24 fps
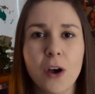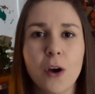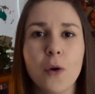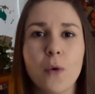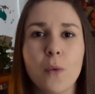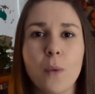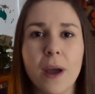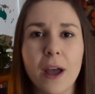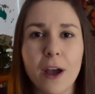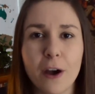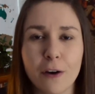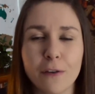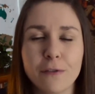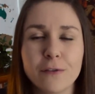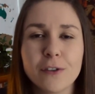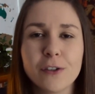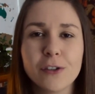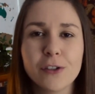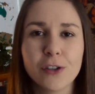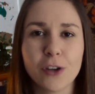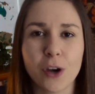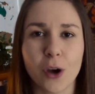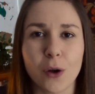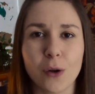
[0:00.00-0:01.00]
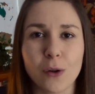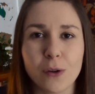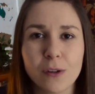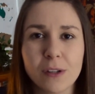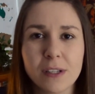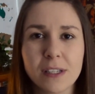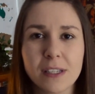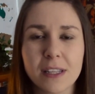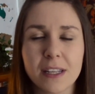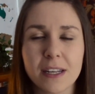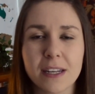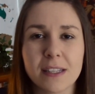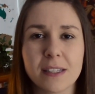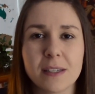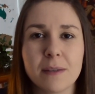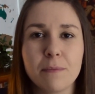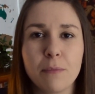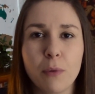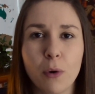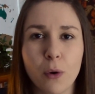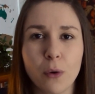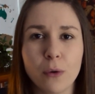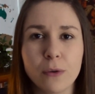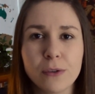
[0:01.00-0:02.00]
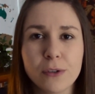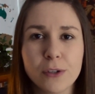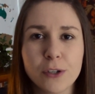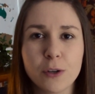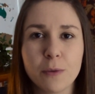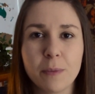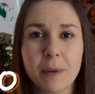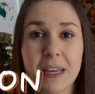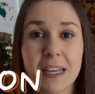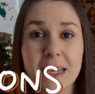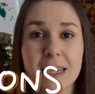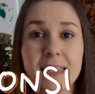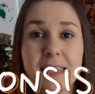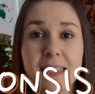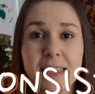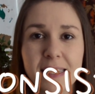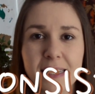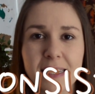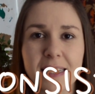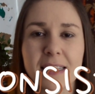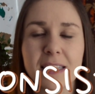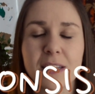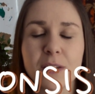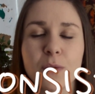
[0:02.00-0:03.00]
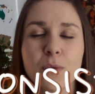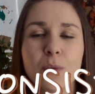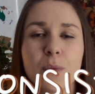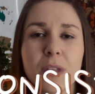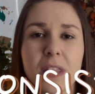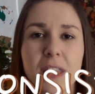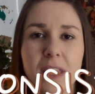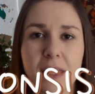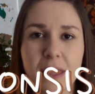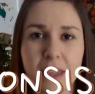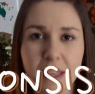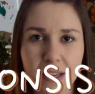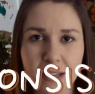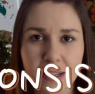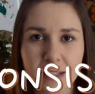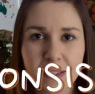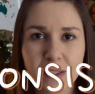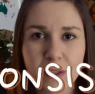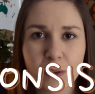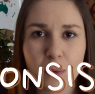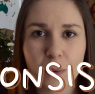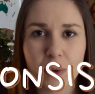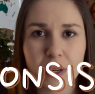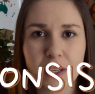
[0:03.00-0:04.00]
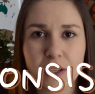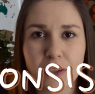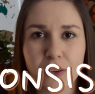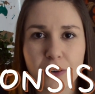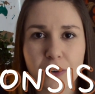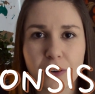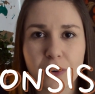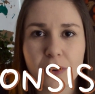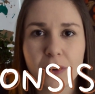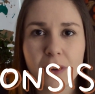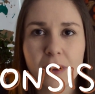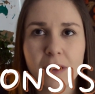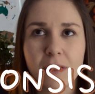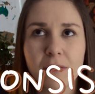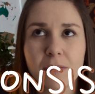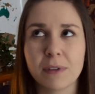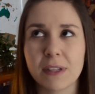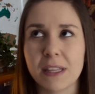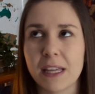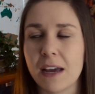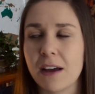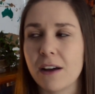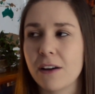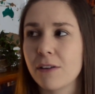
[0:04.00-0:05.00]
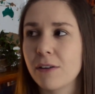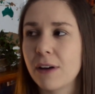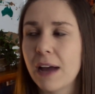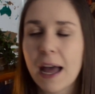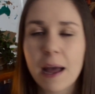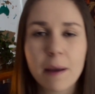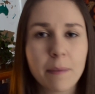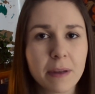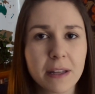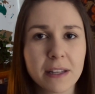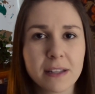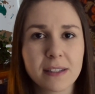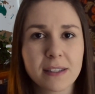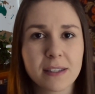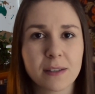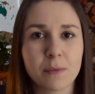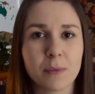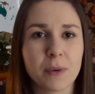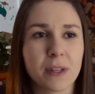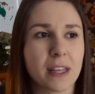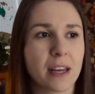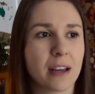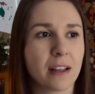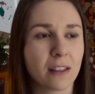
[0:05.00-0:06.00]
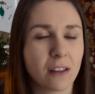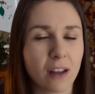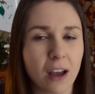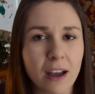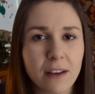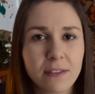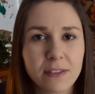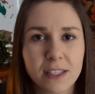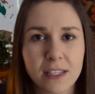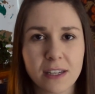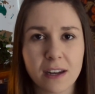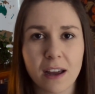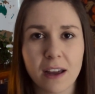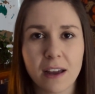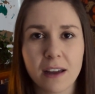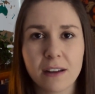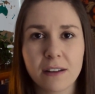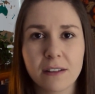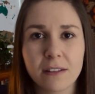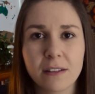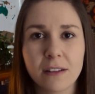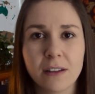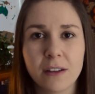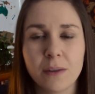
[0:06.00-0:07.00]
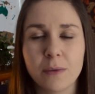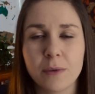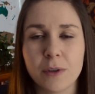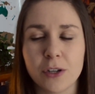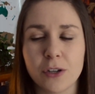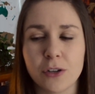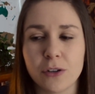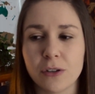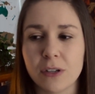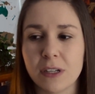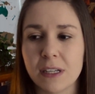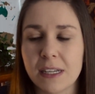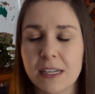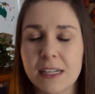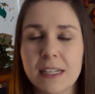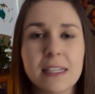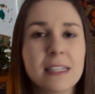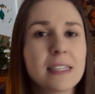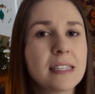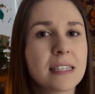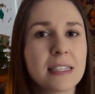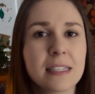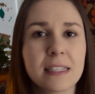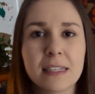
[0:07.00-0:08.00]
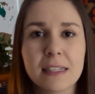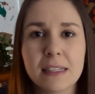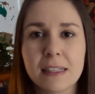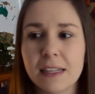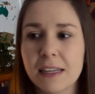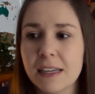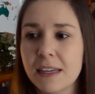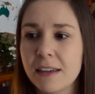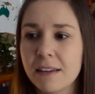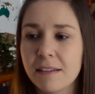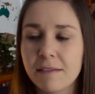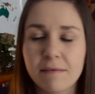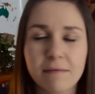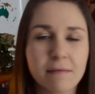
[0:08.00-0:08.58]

We're often told that it's important to be consistent with the things that we do, with our habits and with our lifestyle. We should consistently